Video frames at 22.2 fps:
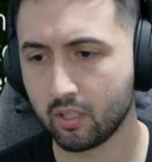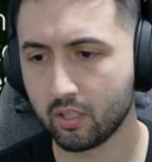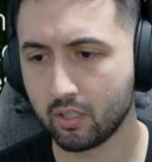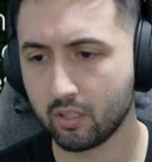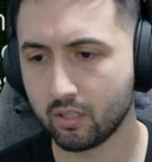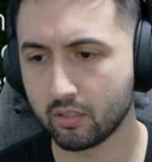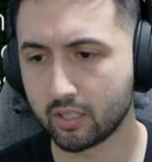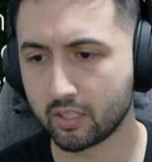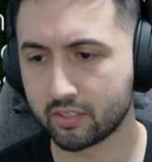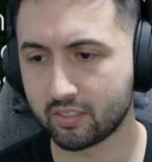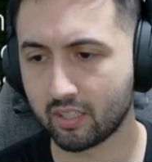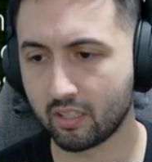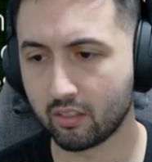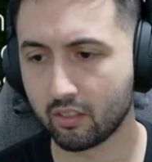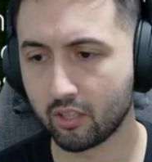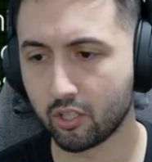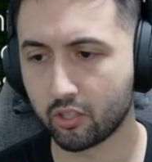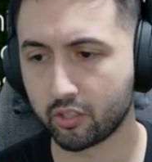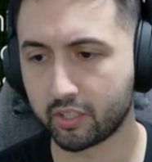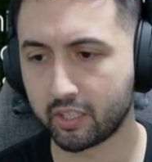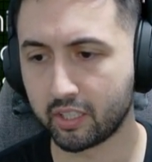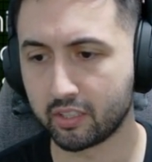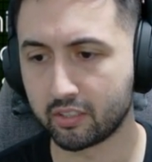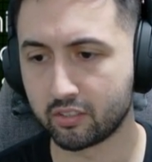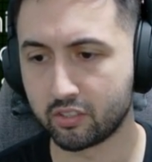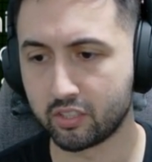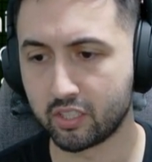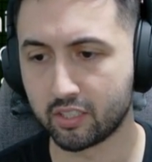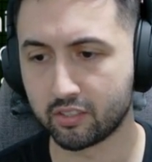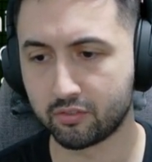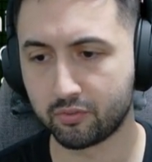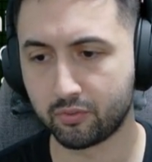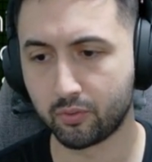Let's unlock it
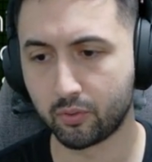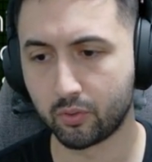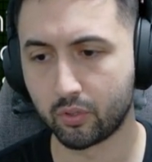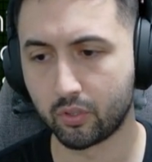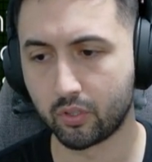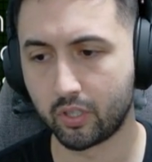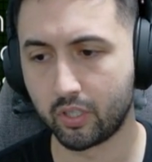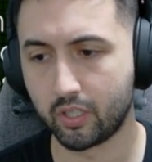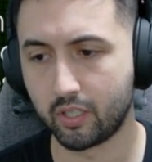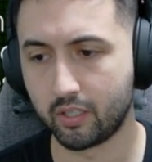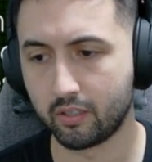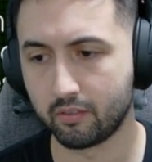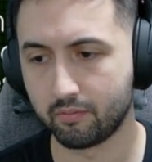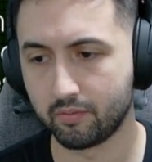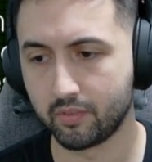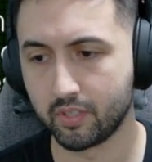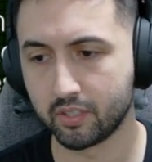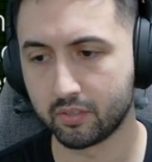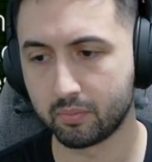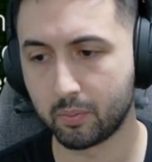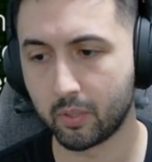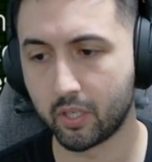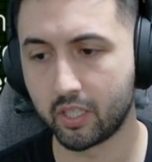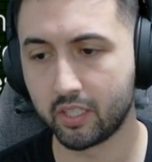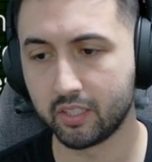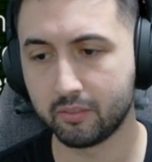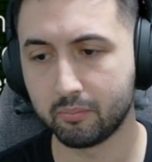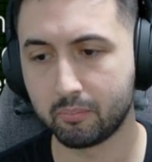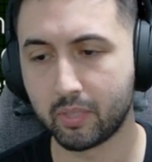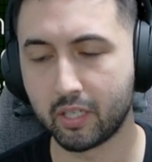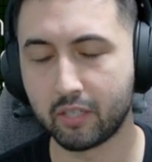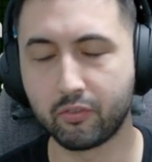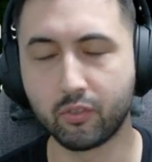just for this part.
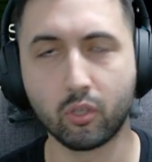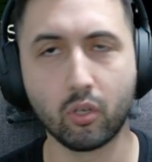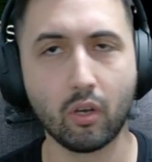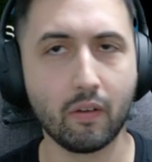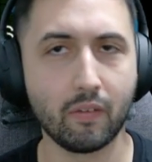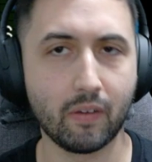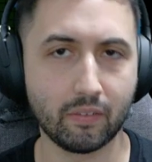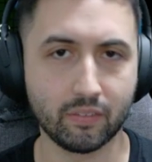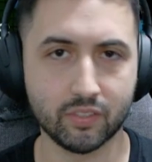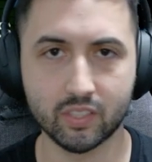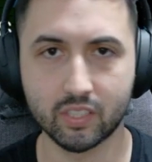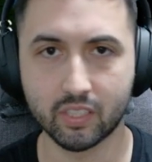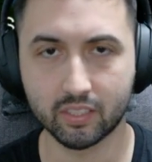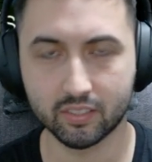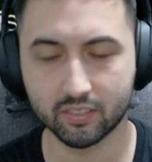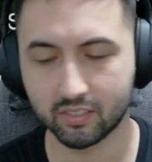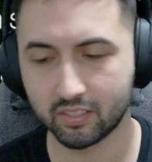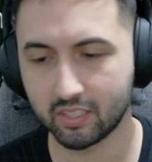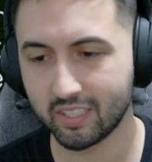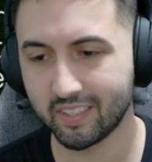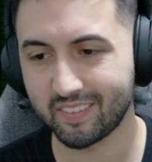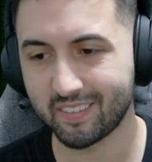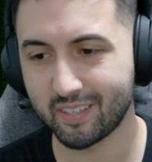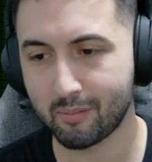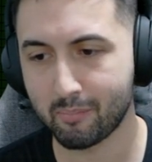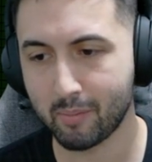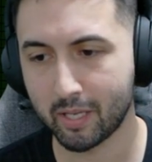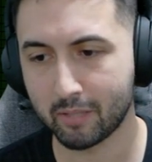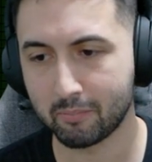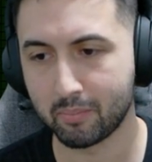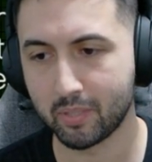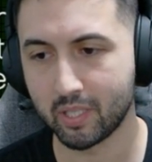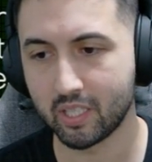But if you go above 60, there
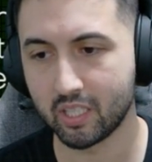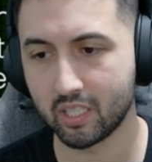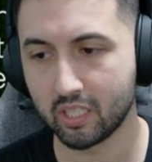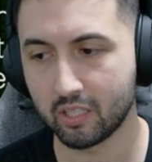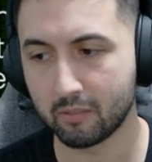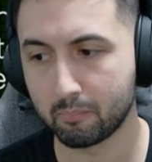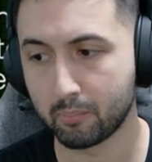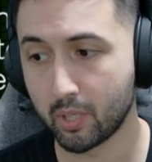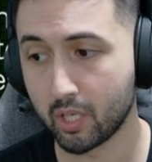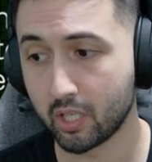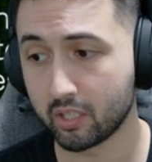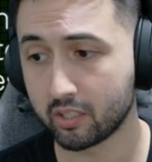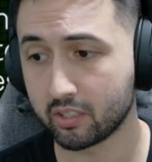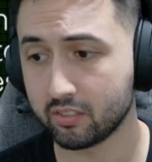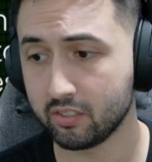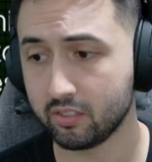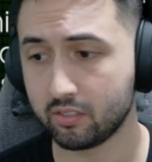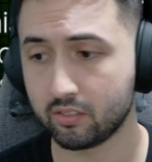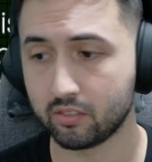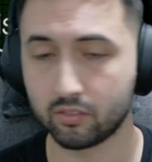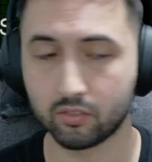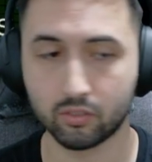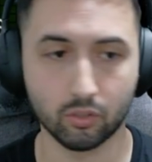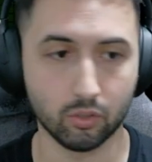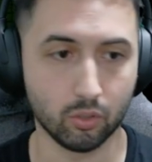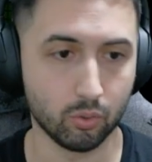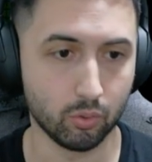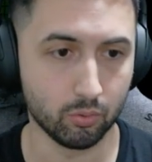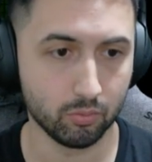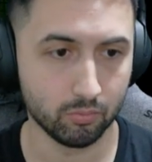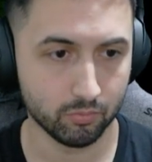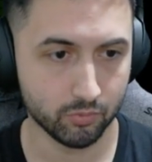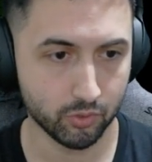might be bugs.
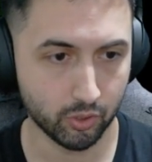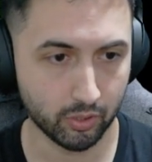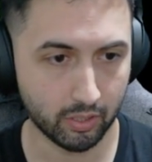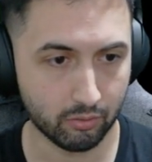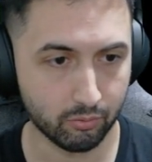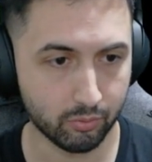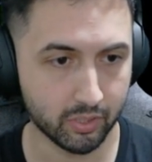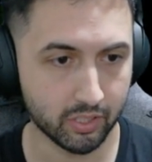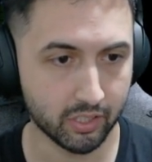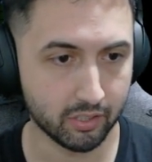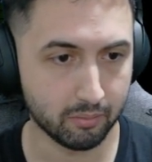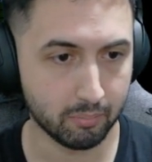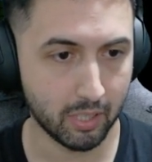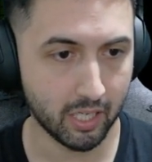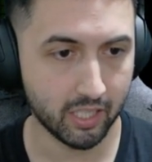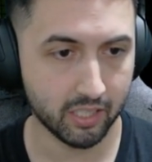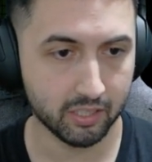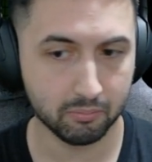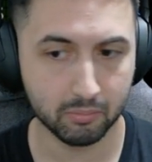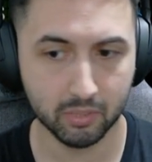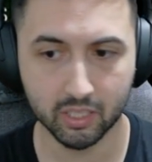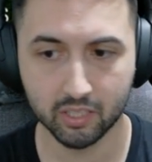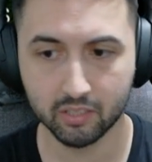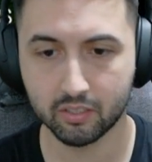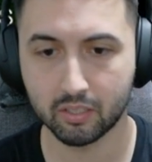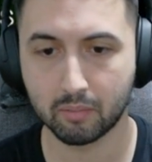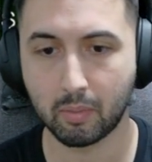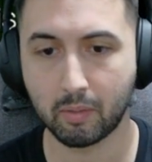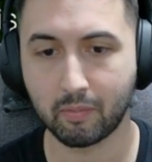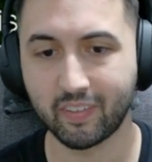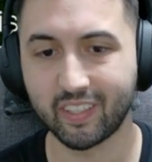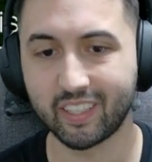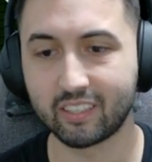So you can read it behind me. There
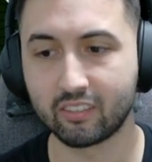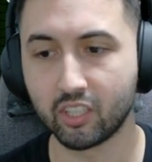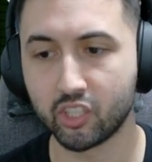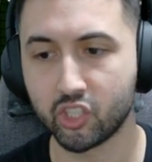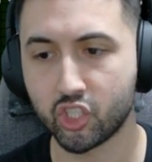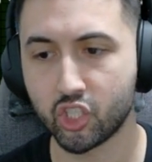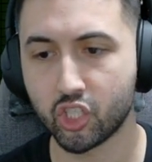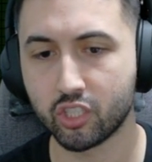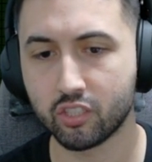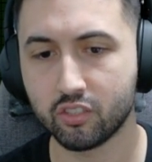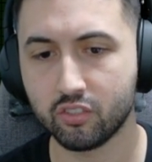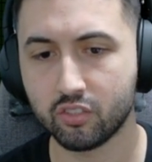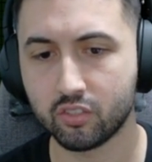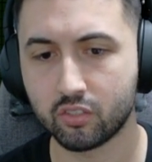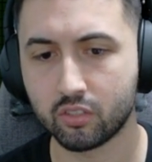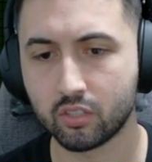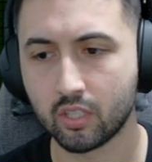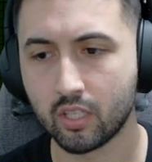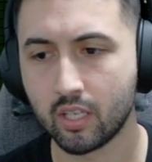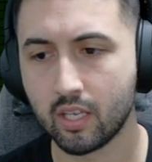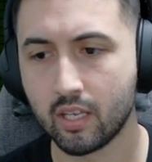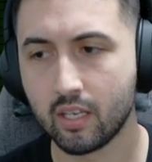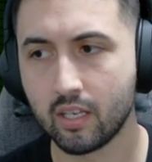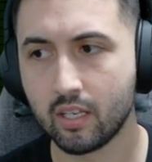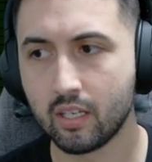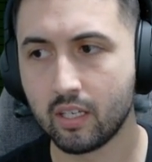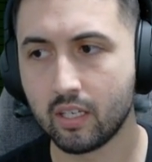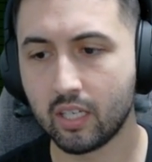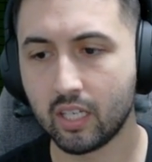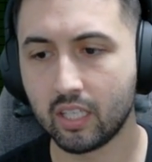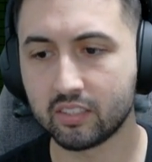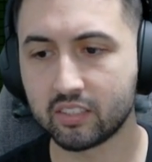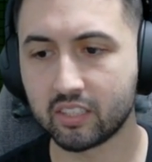might be glitches.
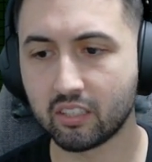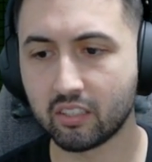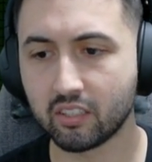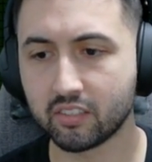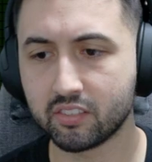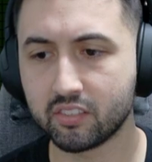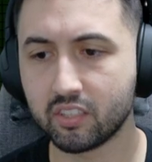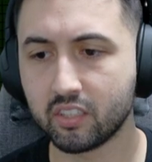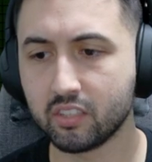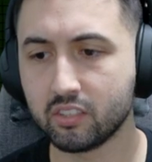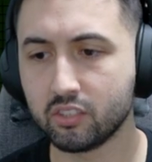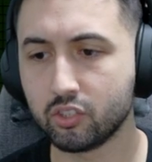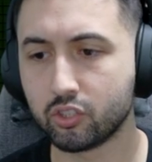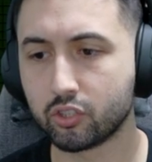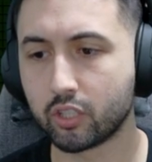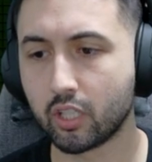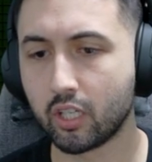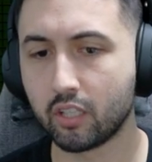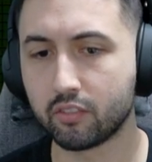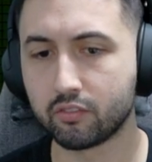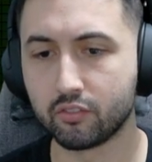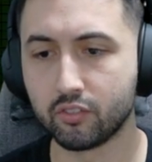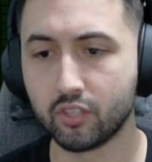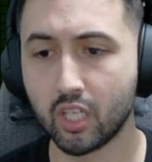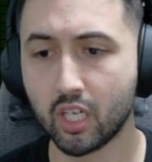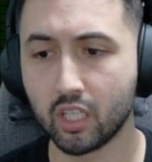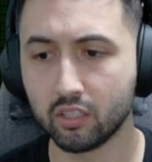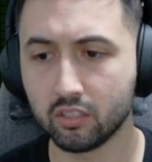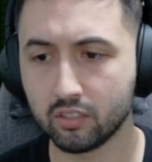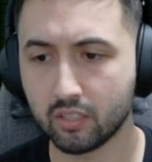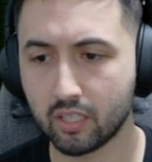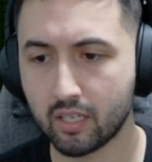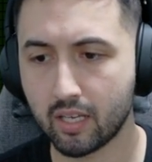Anti-aliasing, you got
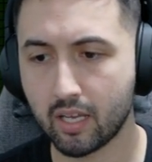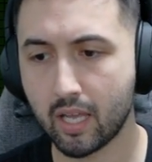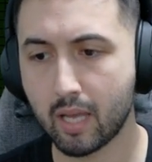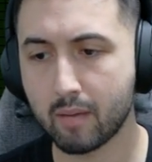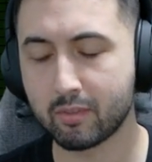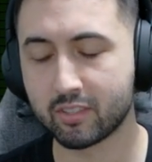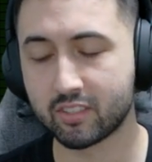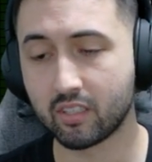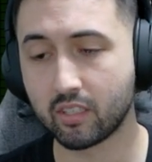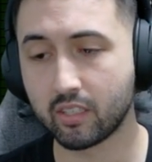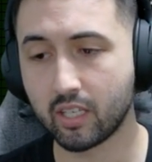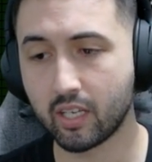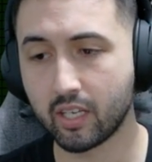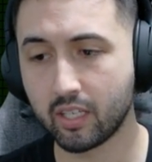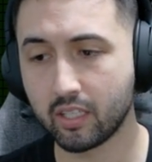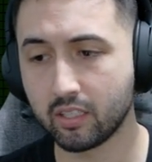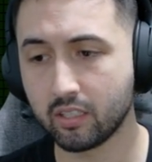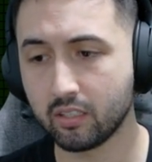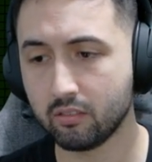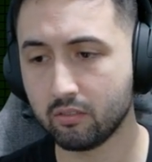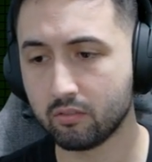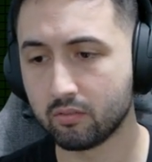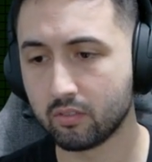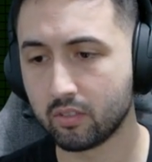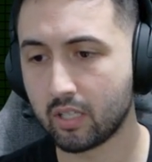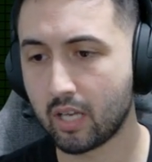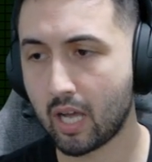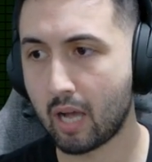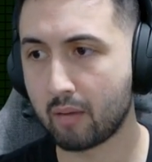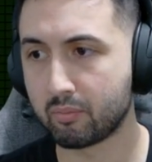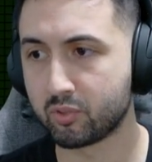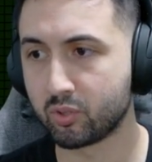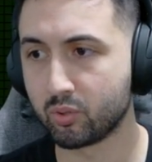none. MSIA,
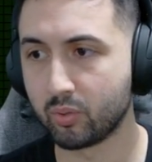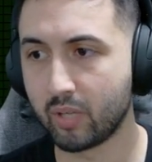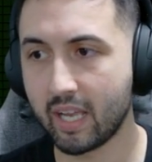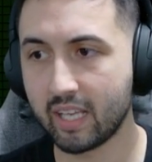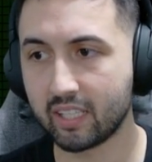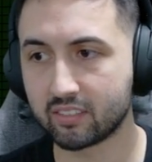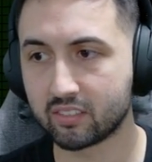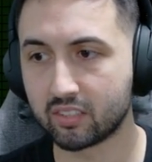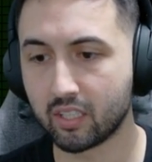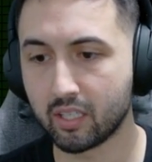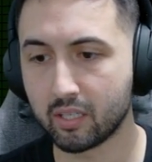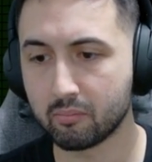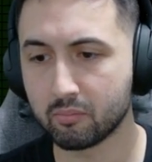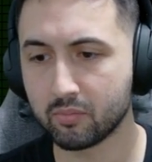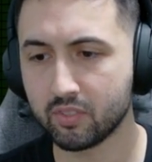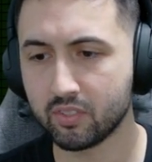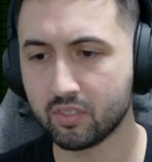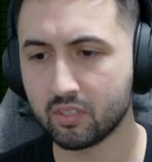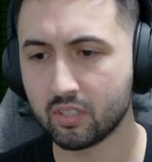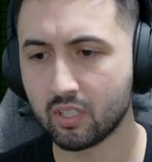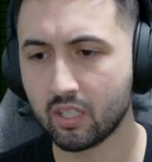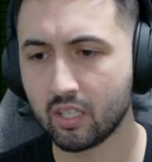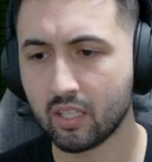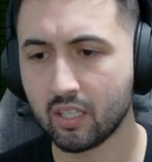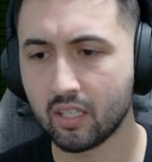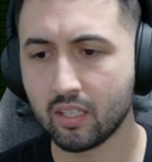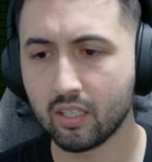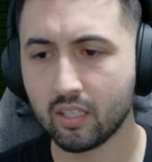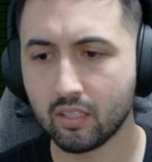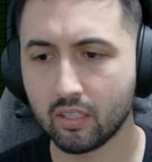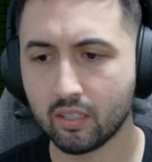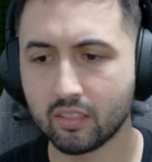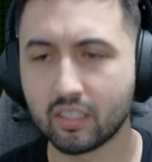up to 8 times.
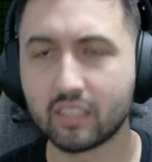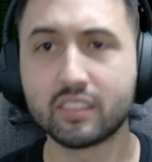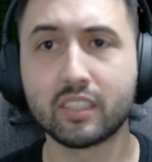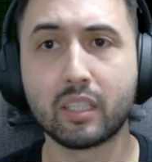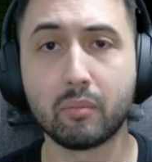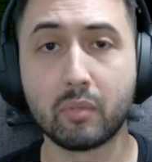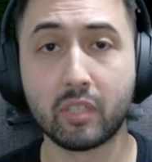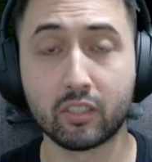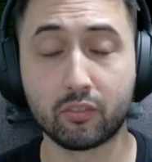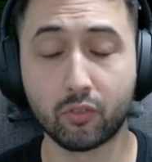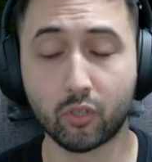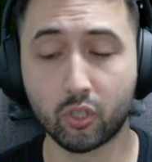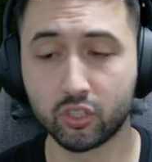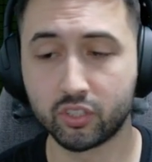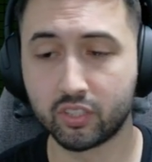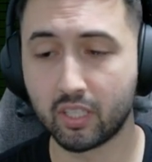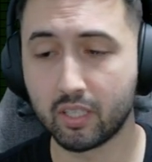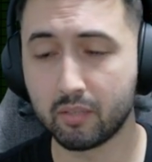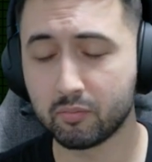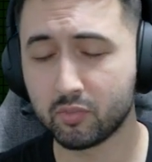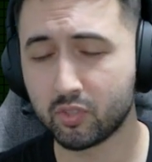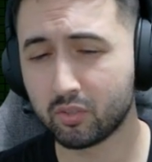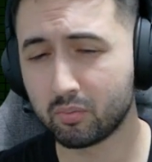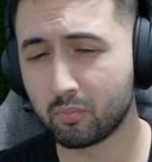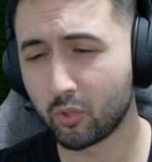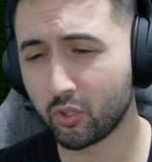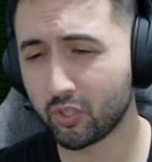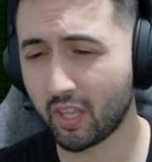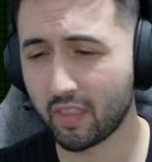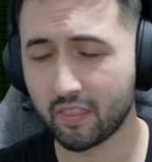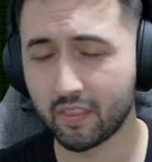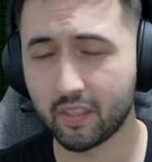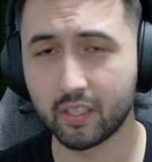Let's keep it at 4 times. More
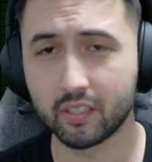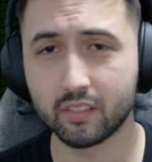than this